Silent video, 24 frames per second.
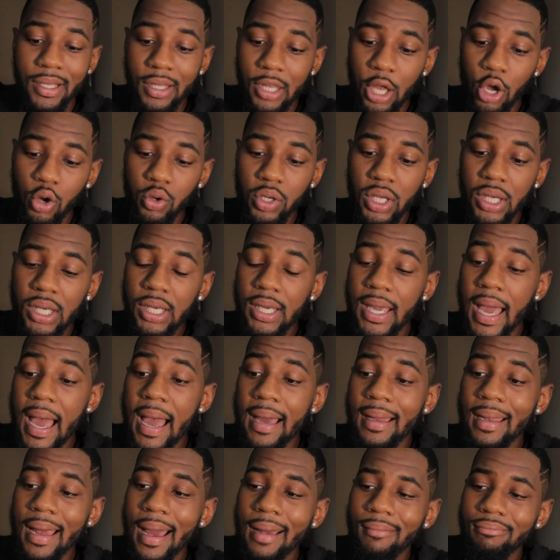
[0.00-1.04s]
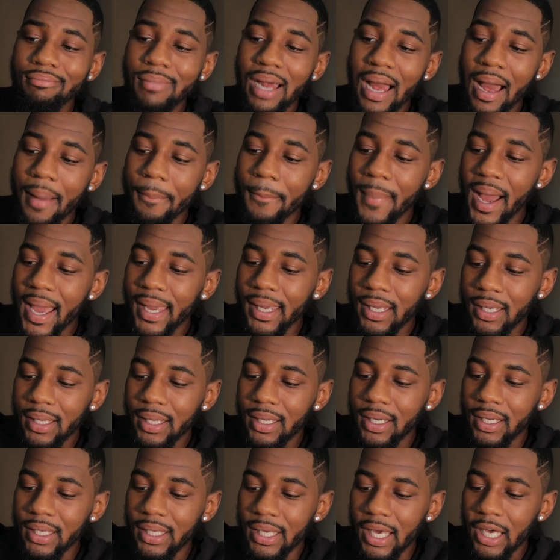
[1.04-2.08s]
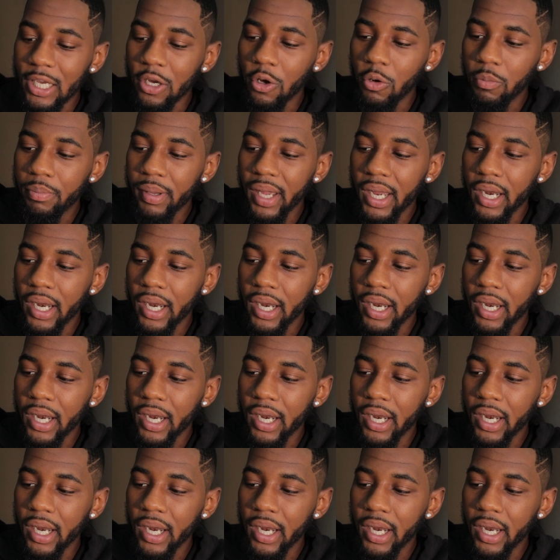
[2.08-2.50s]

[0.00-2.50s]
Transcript: Low-key, I might get a yellow